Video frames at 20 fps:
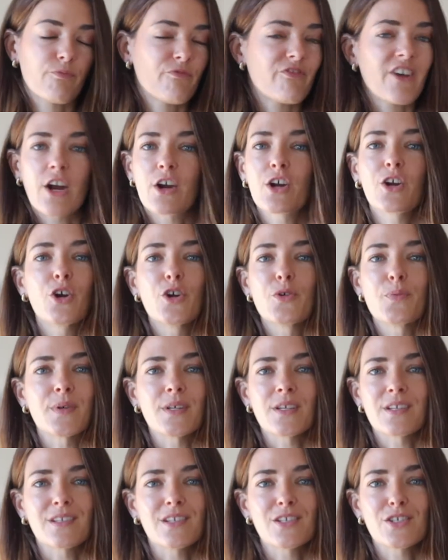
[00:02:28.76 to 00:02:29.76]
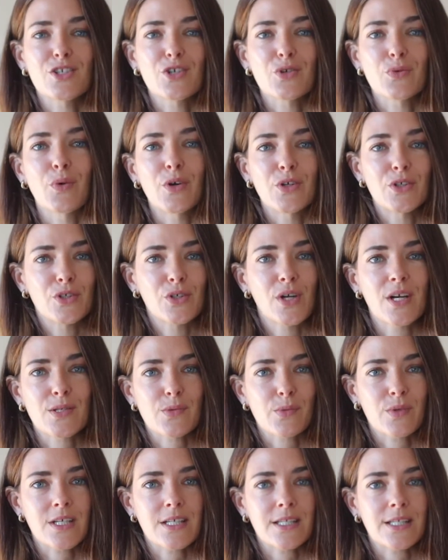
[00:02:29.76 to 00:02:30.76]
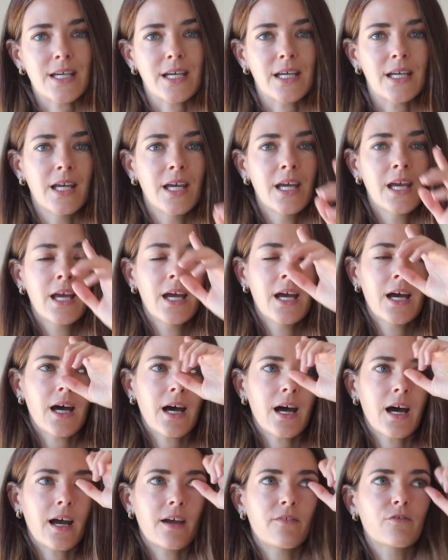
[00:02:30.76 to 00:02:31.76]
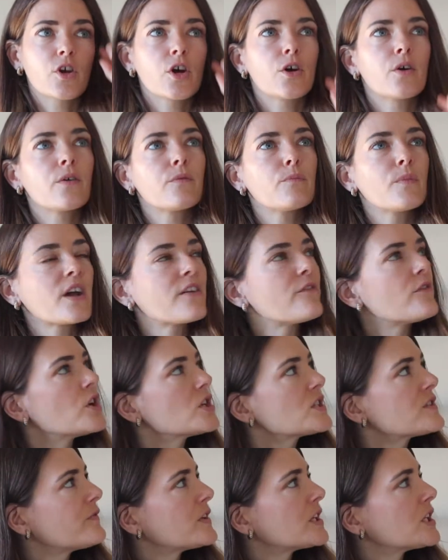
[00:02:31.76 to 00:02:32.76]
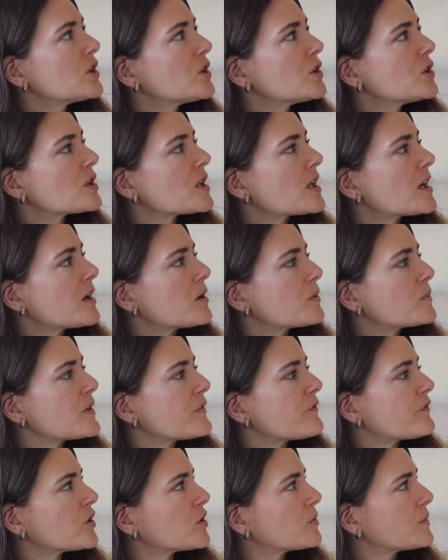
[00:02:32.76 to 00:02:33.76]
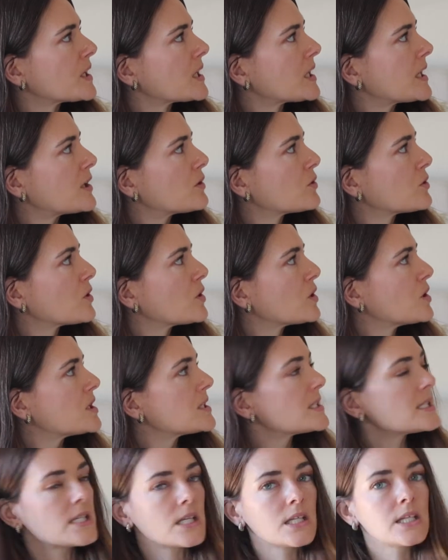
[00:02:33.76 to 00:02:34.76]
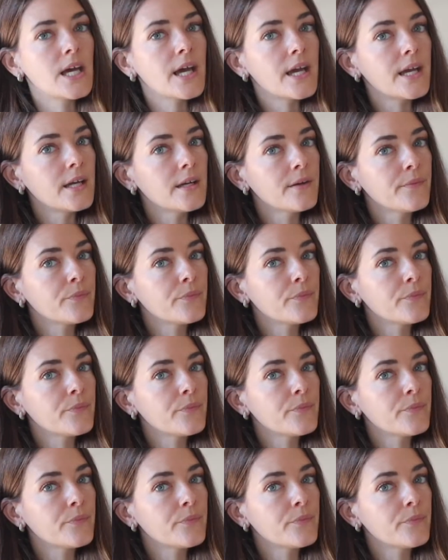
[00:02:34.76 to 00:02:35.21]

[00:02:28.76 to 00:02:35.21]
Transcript: very open to what you guys want to see. I've got my first video that I'll be filming later on today